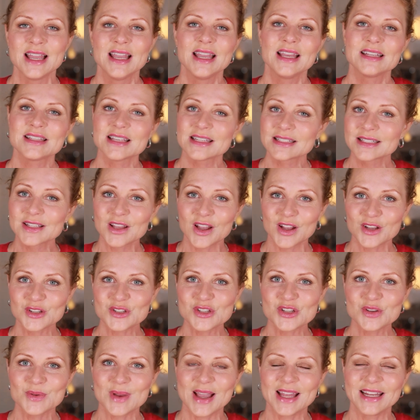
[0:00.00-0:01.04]
It doesn't
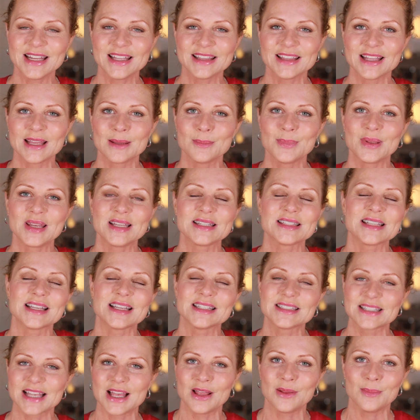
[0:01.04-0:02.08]
cost you anything, but it
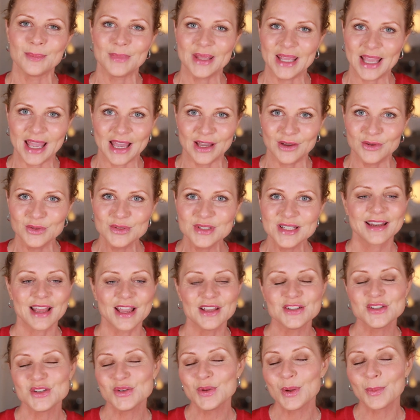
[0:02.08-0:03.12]
does help me out. I
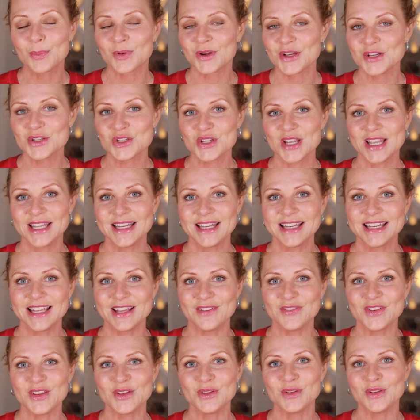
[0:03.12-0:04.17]
do appreciate it
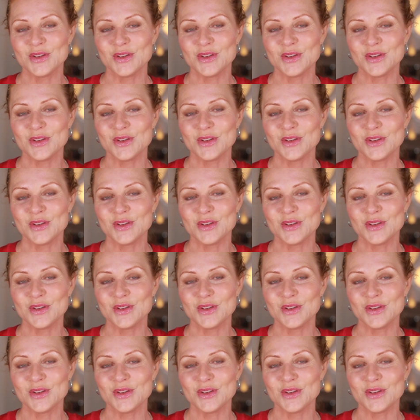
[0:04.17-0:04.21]
if you